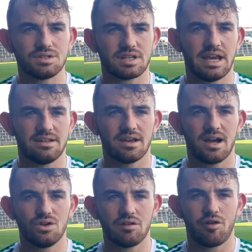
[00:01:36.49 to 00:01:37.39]
It's to get to a
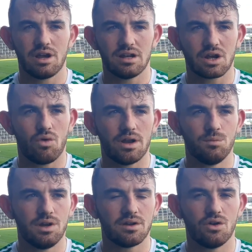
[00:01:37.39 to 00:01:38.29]
county final and go on a
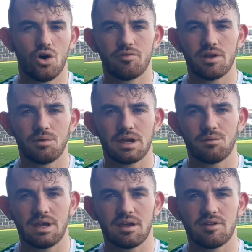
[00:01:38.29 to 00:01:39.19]
minute, and hopefully we,
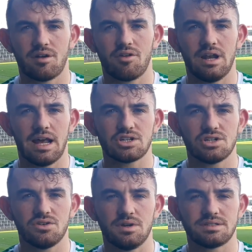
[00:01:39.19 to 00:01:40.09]
we can give that a right lash
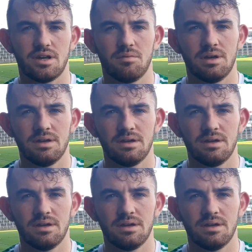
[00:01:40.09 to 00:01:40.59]
in two weeks' time.